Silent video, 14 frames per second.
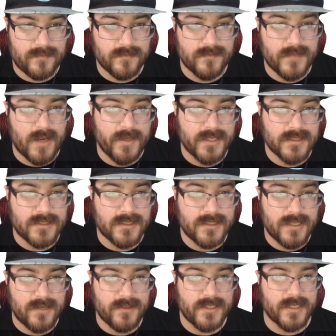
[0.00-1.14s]
Now we can see
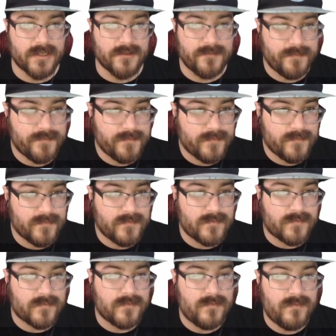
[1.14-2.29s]
down here,
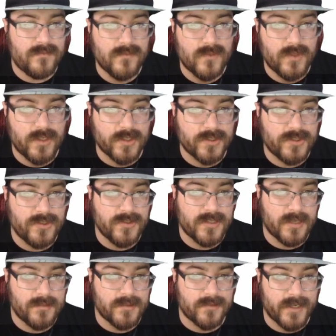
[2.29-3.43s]
there's two
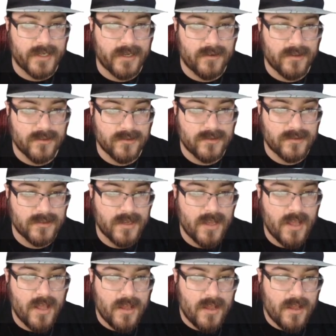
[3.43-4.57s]
types of red arrows,
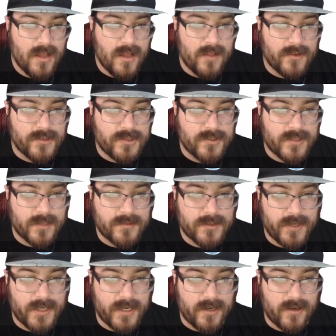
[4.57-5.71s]
there's two types of
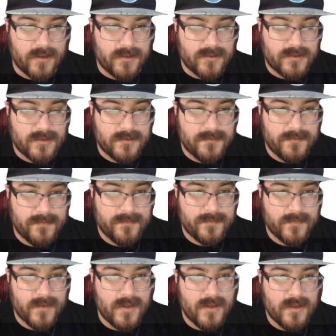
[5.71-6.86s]
green arrows.
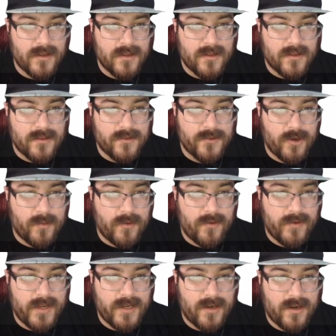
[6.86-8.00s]
The normal
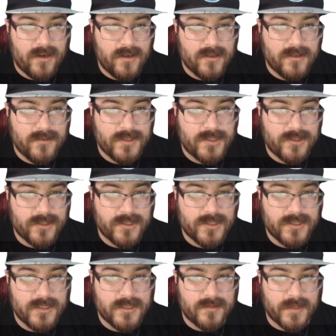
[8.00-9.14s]
red hard
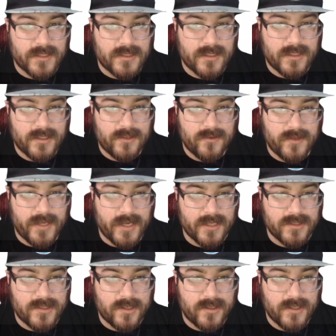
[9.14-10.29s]
restriction is basically you
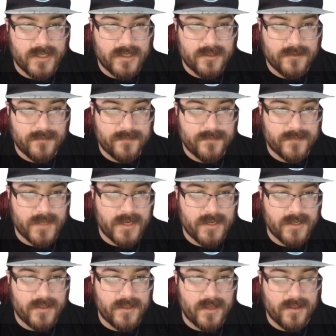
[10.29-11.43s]
can't turn here. And
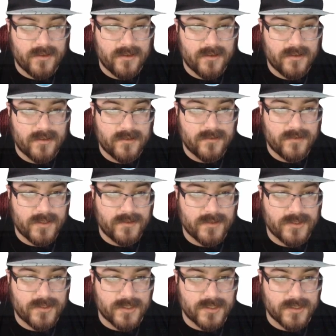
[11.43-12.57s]
then the other red
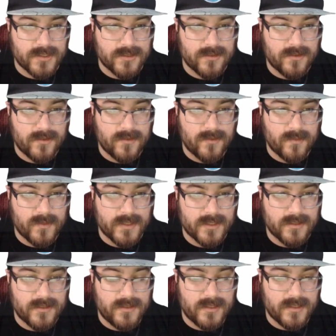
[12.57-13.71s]
restriction
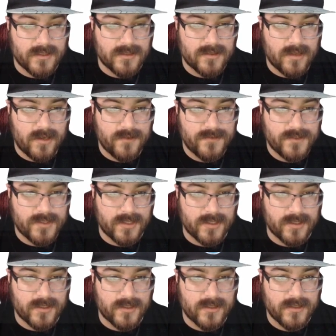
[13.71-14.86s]
with the soft
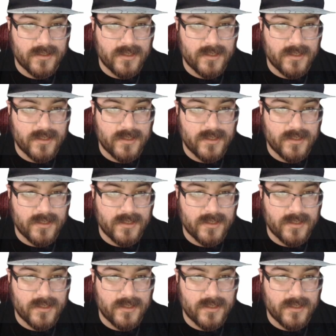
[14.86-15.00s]
turn